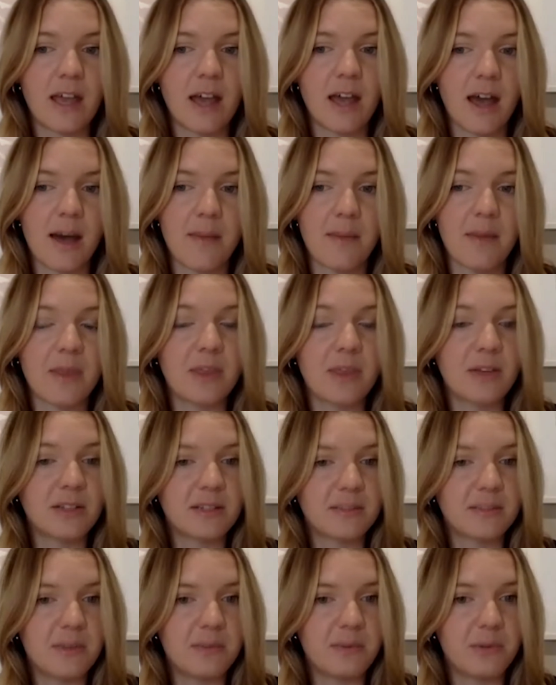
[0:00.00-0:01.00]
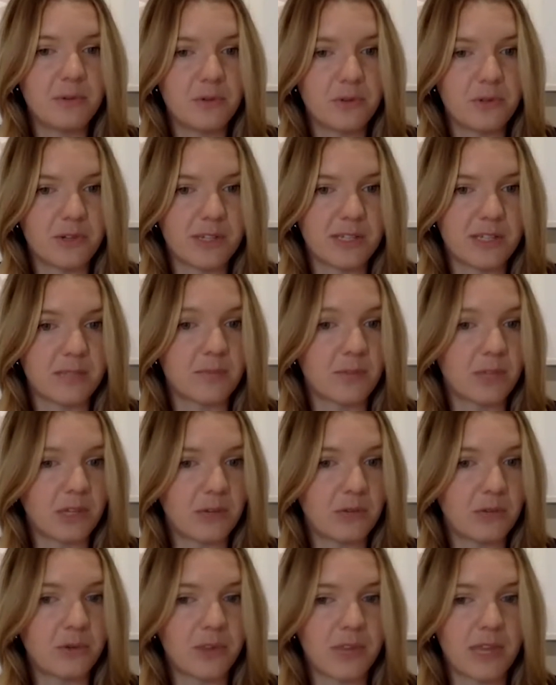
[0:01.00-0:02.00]
And there's some people who are doing some really
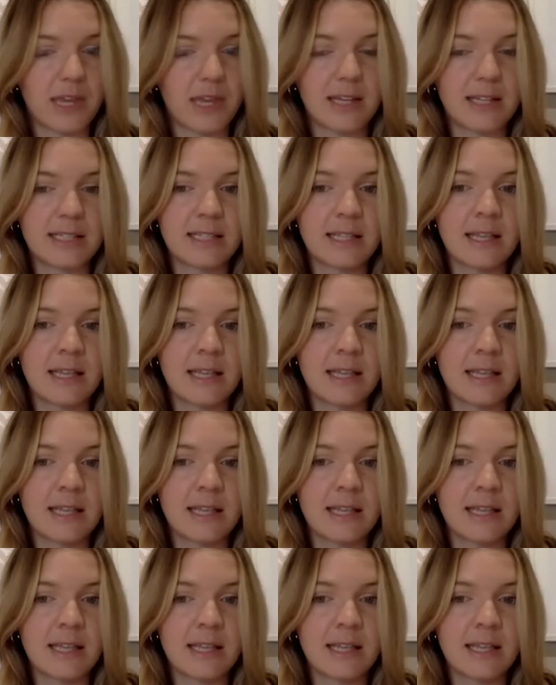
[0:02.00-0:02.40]
cool things.